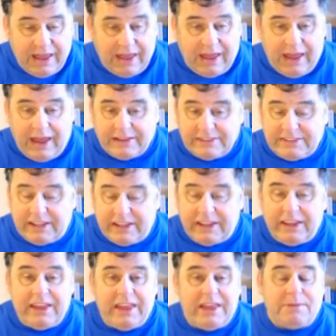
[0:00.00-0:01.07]
And
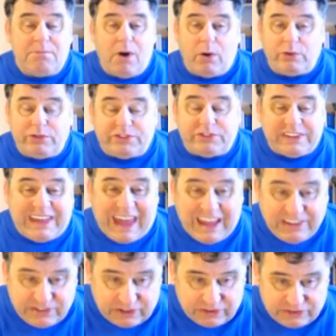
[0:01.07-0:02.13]
in most
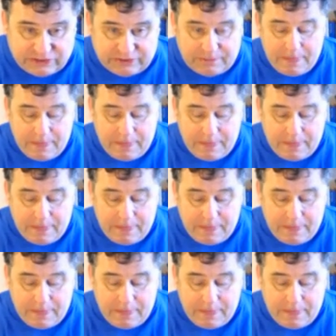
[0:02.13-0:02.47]
cases,